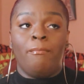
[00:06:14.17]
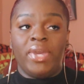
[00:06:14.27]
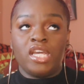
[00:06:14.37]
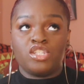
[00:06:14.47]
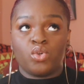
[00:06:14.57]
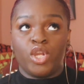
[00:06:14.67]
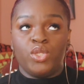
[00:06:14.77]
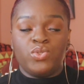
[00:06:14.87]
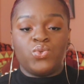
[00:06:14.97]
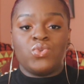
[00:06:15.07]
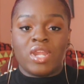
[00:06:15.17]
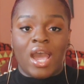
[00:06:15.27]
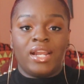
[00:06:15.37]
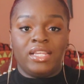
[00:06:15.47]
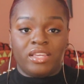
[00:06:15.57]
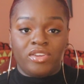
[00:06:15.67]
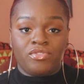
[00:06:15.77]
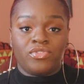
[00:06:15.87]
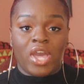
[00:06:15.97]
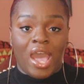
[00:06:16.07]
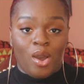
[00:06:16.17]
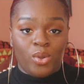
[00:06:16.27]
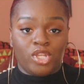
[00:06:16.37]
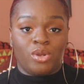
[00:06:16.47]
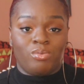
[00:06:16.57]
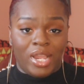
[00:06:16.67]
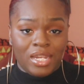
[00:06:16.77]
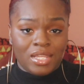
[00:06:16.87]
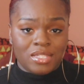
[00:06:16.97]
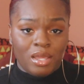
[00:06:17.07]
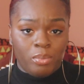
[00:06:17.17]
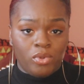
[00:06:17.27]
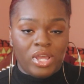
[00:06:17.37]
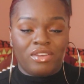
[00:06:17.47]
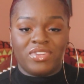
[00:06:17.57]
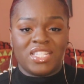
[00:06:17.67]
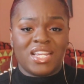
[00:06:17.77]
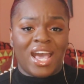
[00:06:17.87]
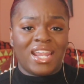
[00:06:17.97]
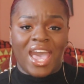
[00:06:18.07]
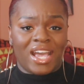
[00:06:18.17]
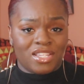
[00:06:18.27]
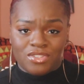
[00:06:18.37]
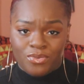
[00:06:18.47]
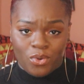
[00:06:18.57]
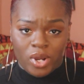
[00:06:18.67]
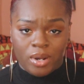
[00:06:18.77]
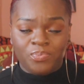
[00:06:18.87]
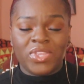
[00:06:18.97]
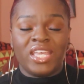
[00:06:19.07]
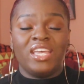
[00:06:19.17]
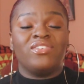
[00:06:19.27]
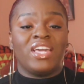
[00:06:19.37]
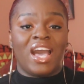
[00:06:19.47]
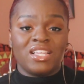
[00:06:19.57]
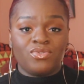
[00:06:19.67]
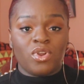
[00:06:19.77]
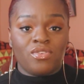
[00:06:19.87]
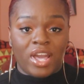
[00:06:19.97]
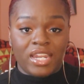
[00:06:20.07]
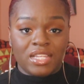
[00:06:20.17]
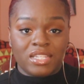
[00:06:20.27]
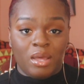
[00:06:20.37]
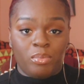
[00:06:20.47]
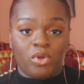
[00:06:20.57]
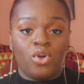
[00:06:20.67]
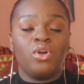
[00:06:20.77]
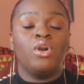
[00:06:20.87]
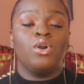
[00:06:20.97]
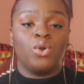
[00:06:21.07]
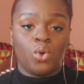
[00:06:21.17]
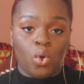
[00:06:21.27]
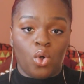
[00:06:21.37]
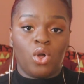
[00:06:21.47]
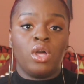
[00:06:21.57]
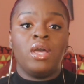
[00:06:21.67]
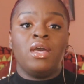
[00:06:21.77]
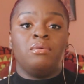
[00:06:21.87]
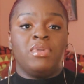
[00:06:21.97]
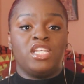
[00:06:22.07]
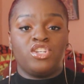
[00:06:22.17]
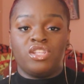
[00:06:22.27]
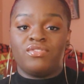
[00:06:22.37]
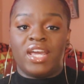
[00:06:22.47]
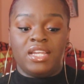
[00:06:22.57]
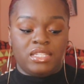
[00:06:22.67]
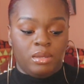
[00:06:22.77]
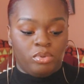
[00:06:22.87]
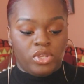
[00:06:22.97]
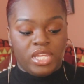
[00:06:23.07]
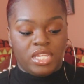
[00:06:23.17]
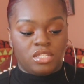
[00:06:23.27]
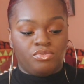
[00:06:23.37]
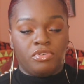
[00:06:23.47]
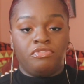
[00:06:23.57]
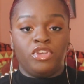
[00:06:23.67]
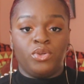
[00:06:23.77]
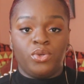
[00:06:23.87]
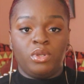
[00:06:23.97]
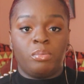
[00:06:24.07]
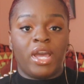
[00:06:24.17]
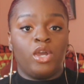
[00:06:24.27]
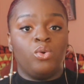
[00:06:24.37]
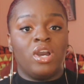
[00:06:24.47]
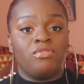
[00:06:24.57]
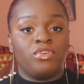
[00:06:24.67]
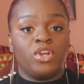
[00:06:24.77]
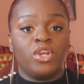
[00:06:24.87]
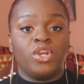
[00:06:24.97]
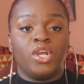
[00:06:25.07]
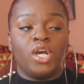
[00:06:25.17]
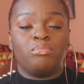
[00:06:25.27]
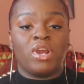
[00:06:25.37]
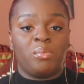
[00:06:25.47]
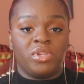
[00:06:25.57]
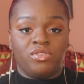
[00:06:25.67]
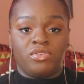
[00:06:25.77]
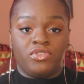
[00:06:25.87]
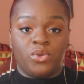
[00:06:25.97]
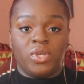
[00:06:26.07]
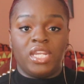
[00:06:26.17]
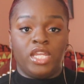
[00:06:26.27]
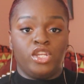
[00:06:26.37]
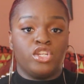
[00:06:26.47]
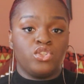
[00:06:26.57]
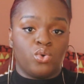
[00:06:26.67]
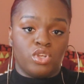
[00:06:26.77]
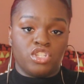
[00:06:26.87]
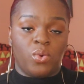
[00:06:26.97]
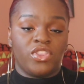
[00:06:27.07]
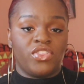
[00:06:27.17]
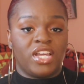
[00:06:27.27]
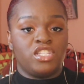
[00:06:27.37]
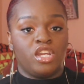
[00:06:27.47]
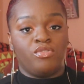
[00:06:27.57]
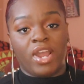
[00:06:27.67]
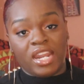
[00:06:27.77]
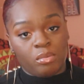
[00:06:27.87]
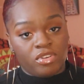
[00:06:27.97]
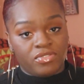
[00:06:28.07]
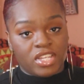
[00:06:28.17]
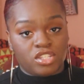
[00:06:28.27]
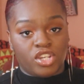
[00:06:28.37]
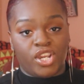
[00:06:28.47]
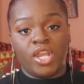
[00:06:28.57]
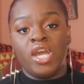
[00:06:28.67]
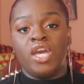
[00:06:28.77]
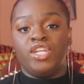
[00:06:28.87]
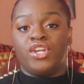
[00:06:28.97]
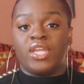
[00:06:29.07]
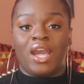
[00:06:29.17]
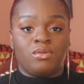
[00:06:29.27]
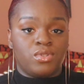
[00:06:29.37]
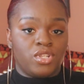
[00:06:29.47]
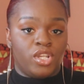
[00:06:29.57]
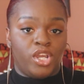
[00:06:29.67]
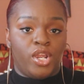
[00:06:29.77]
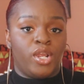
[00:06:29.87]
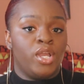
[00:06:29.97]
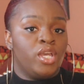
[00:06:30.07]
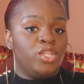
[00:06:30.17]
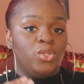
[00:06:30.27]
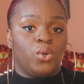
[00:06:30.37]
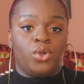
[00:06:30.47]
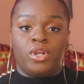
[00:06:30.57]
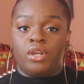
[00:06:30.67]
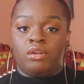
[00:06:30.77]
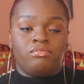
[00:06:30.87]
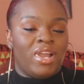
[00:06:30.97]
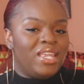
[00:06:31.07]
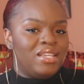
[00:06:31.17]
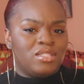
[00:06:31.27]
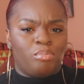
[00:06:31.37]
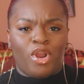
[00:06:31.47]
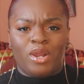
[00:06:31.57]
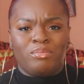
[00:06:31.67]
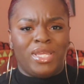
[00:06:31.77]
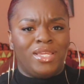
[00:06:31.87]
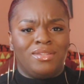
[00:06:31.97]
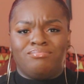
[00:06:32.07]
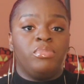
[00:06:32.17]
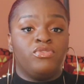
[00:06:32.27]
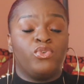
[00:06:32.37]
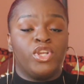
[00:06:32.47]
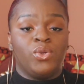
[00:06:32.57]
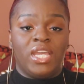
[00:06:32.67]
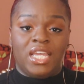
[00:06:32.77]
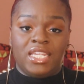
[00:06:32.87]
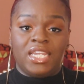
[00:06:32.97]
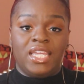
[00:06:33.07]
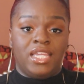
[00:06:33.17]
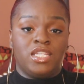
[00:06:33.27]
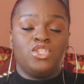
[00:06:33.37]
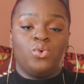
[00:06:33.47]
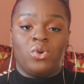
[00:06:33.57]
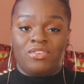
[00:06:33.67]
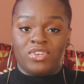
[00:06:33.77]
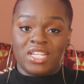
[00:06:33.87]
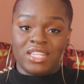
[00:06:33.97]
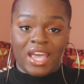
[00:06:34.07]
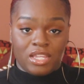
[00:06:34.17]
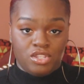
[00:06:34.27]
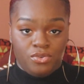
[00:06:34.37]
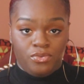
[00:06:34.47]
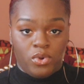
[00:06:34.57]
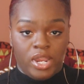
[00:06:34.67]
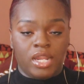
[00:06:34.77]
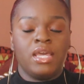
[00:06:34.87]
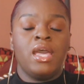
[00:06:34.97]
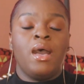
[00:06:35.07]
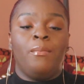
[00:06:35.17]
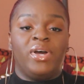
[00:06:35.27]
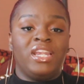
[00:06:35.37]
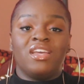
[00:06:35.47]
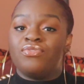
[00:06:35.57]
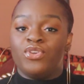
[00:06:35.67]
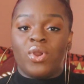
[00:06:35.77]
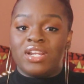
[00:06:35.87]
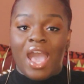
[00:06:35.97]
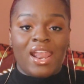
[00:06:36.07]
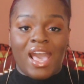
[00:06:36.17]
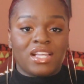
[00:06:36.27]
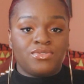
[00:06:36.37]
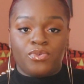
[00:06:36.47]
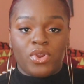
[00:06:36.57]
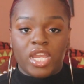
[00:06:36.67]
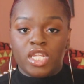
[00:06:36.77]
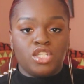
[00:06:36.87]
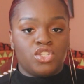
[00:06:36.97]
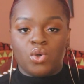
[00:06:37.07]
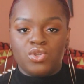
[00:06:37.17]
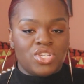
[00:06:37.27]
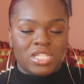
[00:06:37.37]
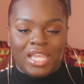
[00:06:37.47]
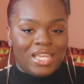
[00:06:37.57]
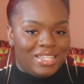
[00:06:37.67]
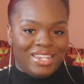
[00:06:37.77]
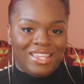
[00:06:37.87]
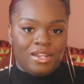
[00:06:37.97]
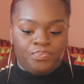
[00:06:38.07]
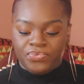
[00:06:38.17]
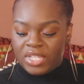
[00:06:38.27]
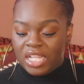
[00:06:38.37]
make sure you do not give out your writing sample if it's not asked for. If they ask for a writing sample, cool. Make sure the writing sample is reviewed by whoever can properly review it in your school. So whether that's your writing professor, your counselor, your writing department, before you hand it in to whoever has asked you for it. But if you are not asked for it, don't just hand it in.